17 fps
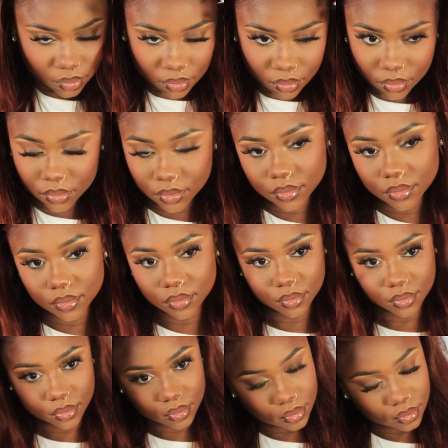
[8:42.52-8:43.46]
this is the
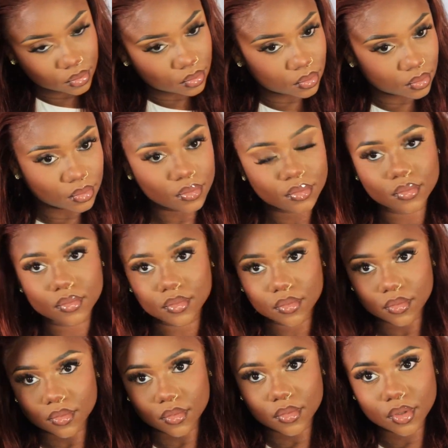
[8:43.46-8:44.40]
completed
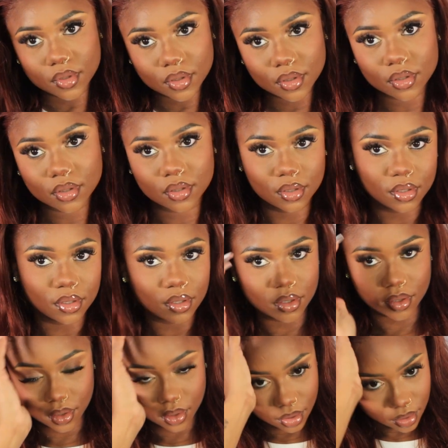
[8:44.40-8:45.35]
look. I wanted her
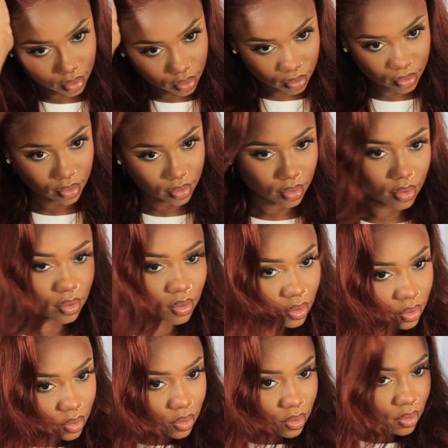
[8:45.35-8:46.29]
to be
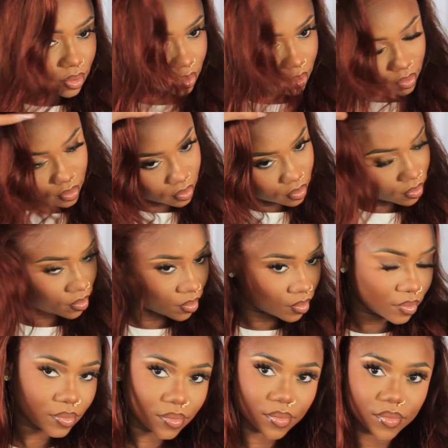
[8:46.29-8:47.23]
effortless and
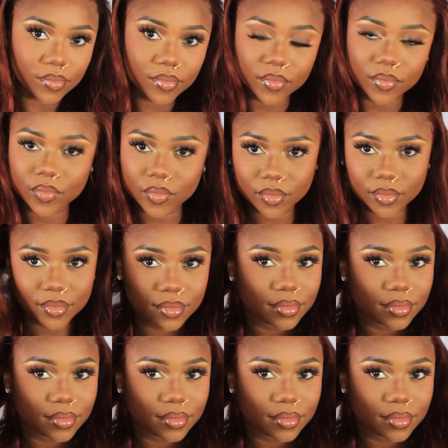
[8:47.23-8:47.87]
flowy. Like, this is